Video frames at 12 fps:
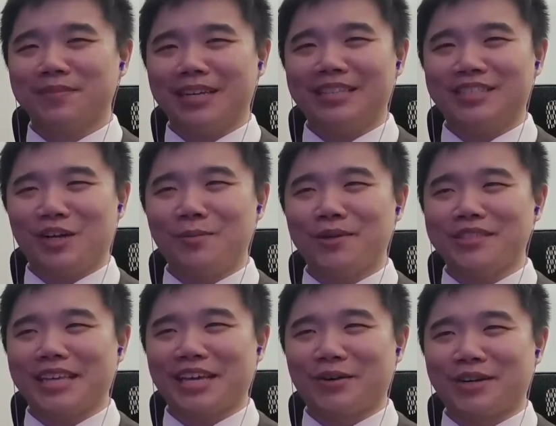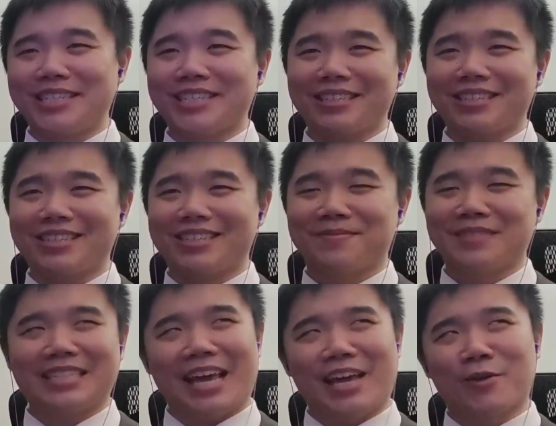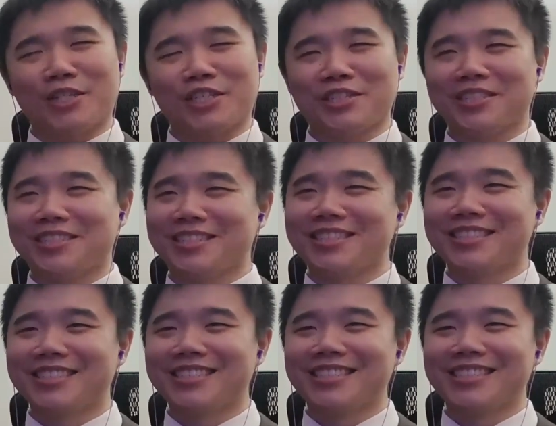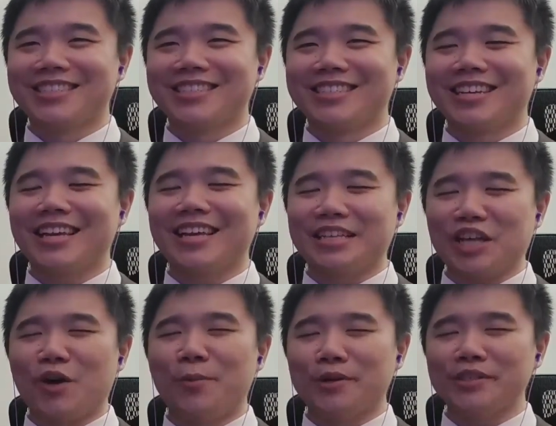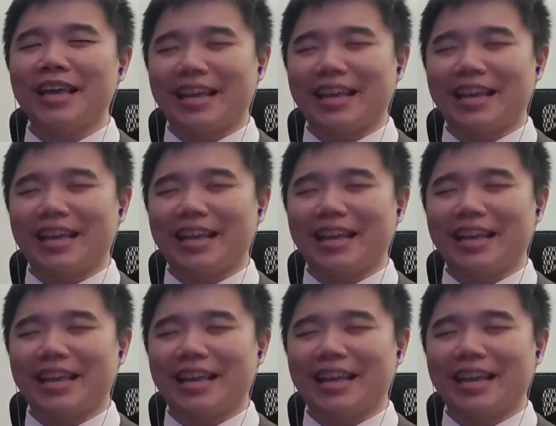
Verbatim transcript: It's almost English. Did I say English? It's almost